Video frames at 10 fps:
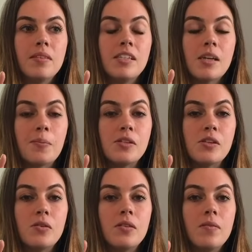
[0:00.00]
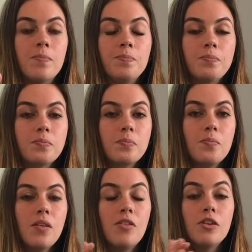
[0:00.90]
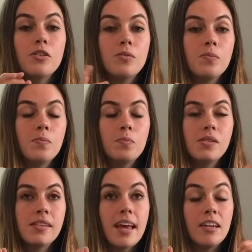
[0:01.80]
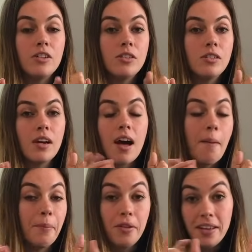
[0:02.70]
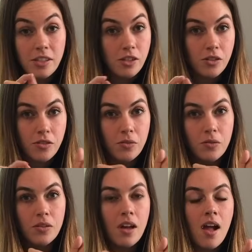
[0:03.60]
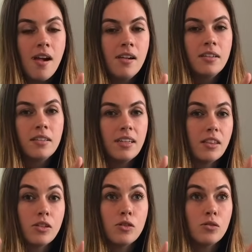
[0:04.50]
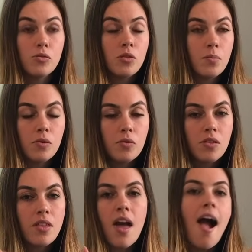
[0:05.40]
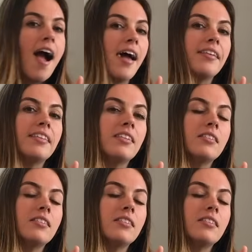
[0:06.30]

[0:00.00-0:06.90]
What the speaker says: episode, they'll send a couple into like the truth booth, and